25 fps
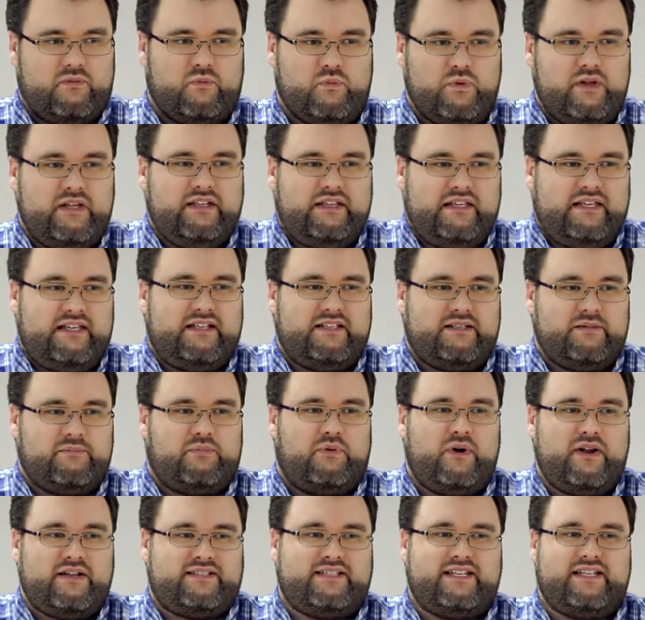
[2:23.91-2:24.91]
really
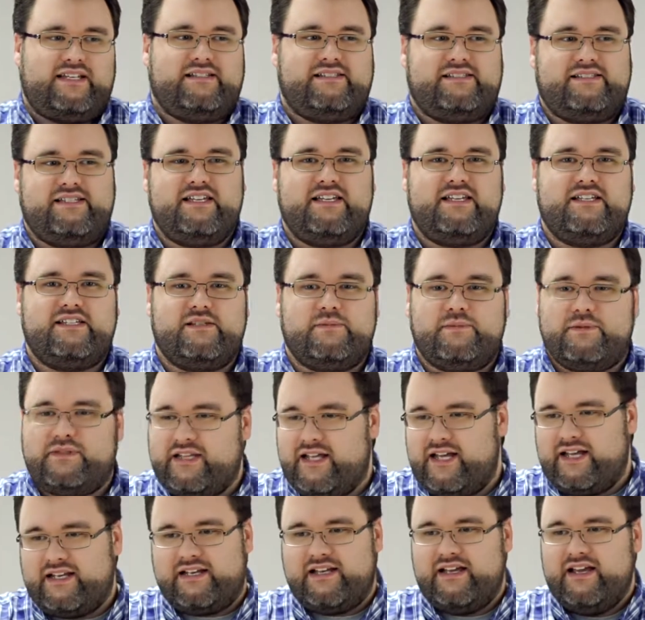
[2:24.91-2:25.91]
depressing scenes, but
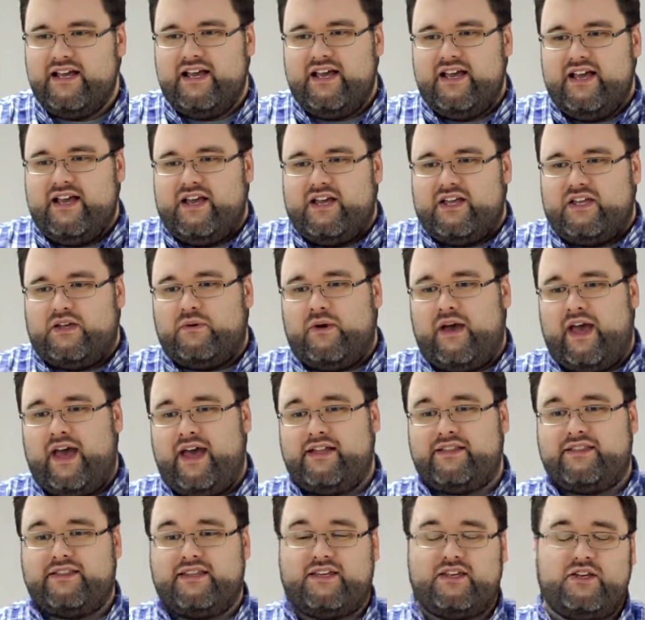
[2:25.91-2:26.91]
then you
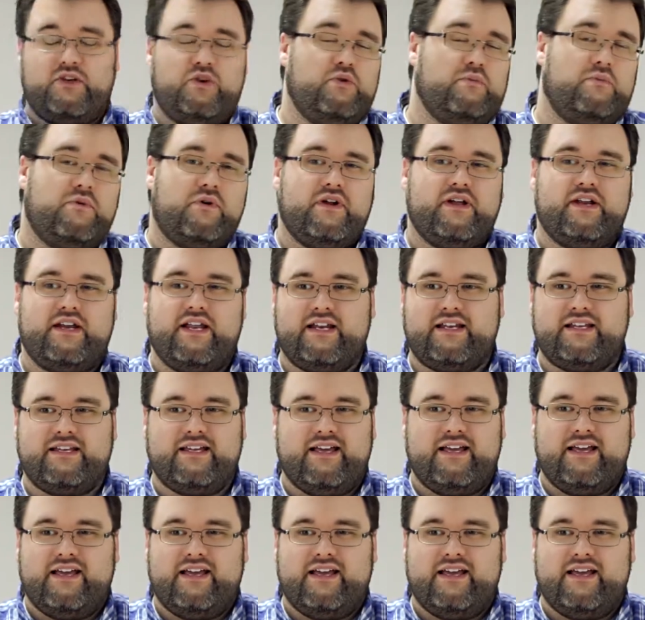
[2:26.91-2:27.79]
had the humor in it.